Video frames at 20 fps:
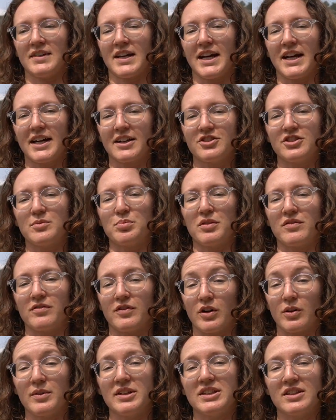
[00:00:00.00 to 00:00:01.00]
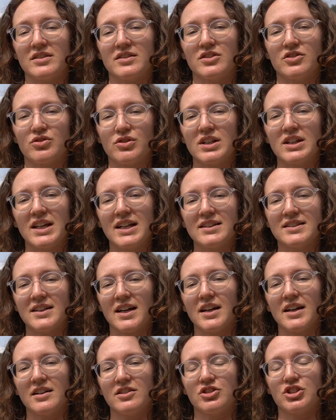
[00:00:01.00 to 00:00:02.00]
I actually prefer when there's a street light
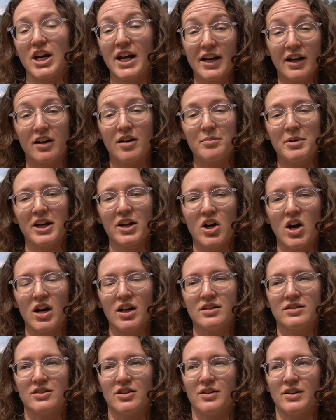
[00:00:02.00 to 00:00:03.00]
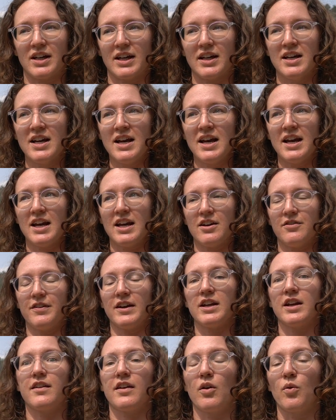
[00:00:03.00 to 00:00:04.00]
shining on my car so that if
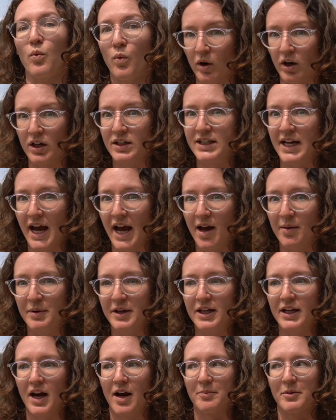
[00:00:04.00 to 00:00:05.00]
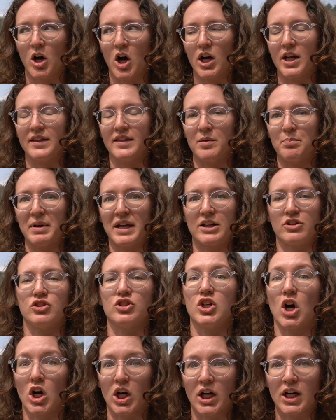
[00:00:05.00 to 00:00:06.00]
anything were to happen, I'm not in the pitch
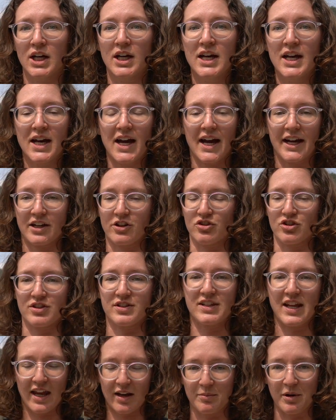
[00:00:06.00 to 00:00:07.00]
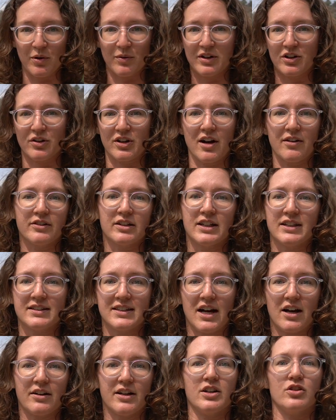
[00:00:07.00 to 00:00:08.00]
dark. I can just take my window coverings
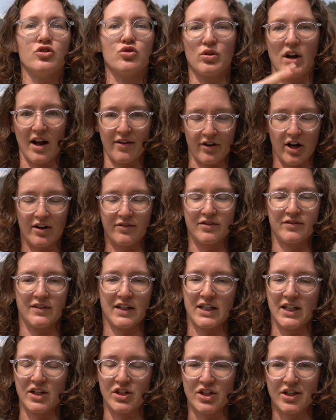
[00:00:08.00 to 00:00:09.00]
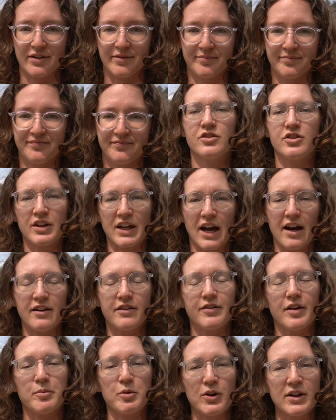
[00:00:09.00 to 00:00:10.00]
down and drive off if I need to. So yeah,
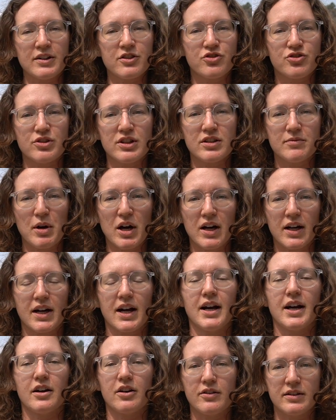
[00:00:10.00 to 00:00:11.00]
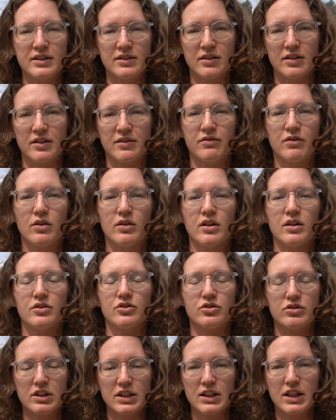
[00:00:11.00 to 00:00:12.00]
if I'm going to street park, I always look for
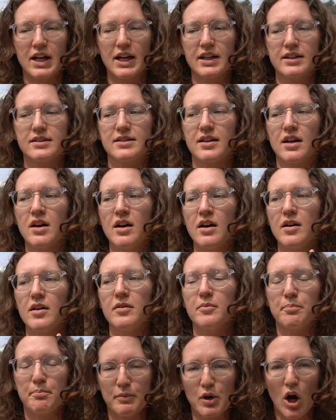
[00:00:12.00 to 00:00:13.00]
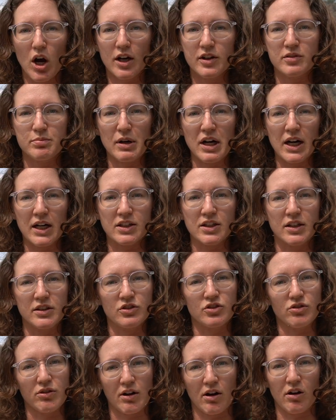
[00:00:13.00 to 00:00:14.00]
street lights, cars parked on the
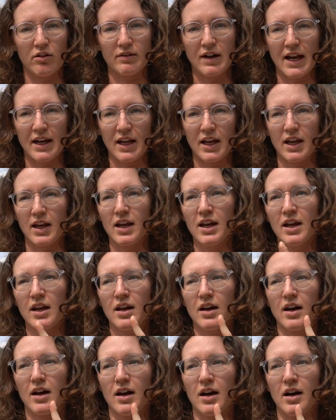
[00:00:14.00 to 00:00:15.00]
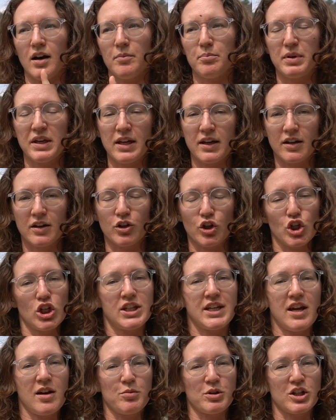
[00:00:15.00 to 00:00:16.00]
street already, being a good
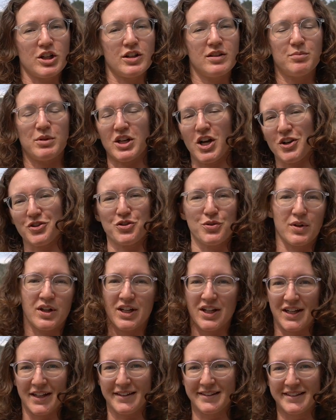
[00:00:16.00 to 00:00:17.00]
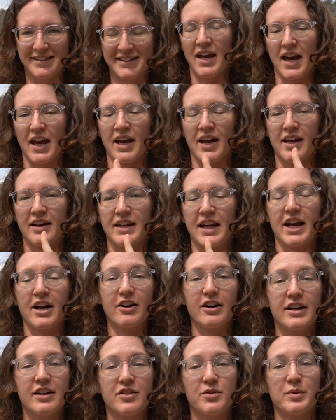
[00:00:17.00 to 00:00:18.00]
neighborhood but not too good, and
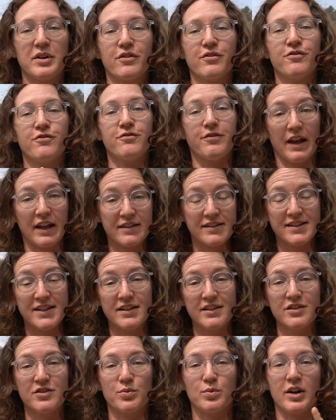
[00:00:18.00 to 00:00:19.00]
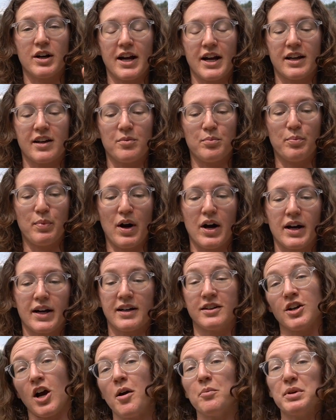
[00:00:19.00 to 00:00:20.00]
areas with fences where I can park
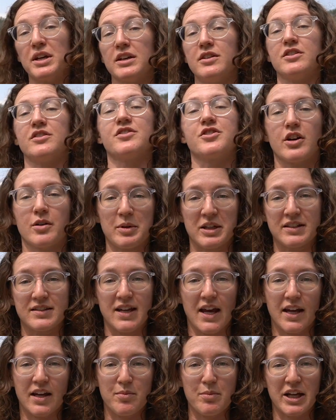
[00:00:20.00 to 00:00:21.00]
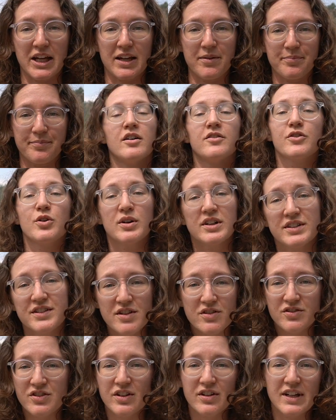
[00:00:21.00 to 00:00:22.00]
and not be a disturbance to anybody. Of course,
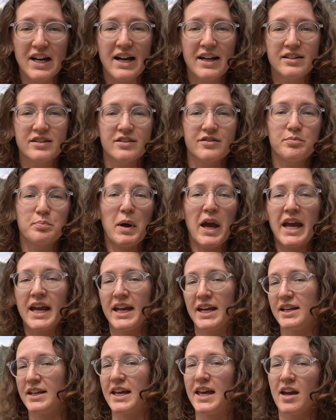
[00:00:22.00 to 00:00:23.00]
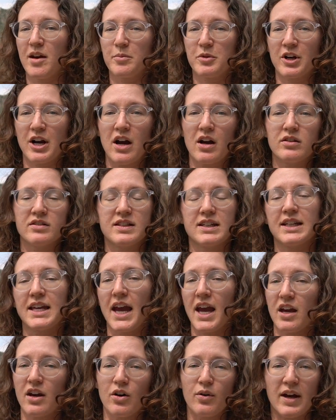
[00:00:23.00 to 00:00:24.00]
there's all kinds of paid campgrounds and
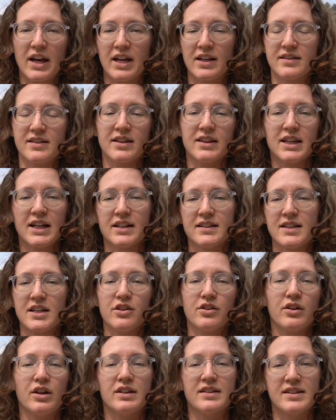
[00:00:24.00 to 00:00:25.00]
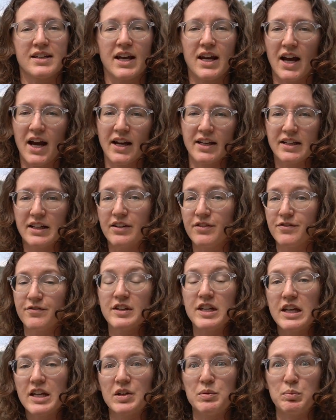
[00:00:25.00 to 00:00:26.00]
KOAs and things that you can stay at if
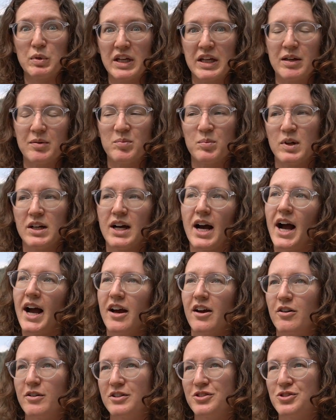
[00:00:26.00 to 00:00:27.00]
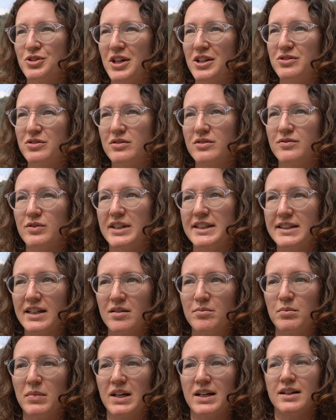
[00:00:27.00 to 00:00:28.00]
need be, but I always try to avoid
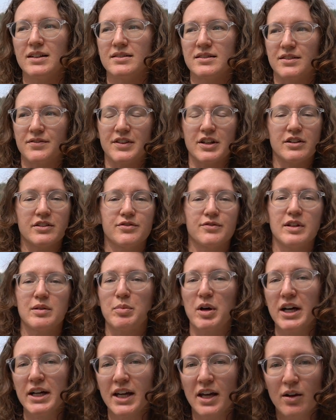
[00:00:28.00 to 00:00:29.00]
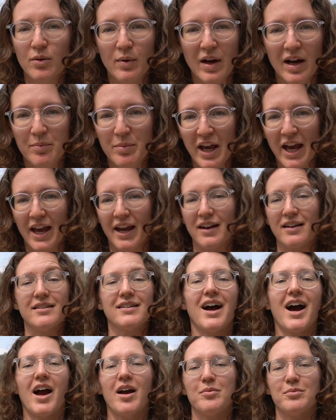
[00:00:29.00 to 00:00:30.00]
them because if there's free parking, why pay?
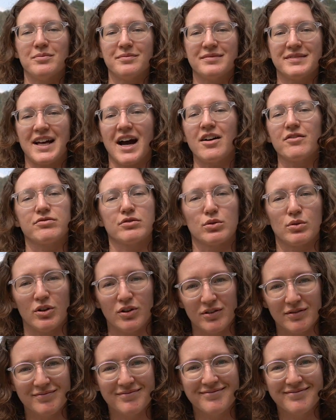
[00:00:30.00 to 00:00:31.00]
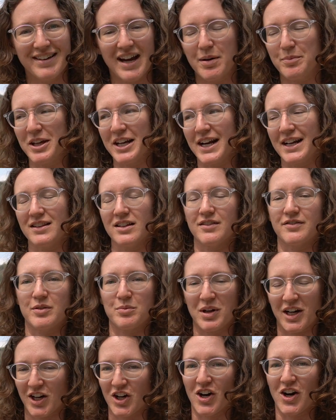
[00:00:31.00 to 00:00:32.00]
I'm that frugal. I mean, I live in
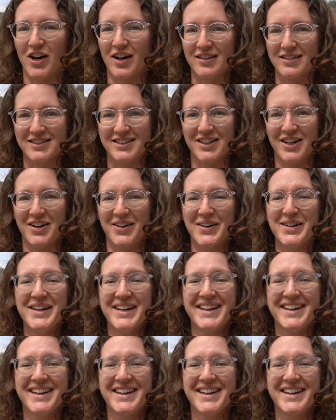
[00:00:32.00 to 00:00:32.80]
my car, so.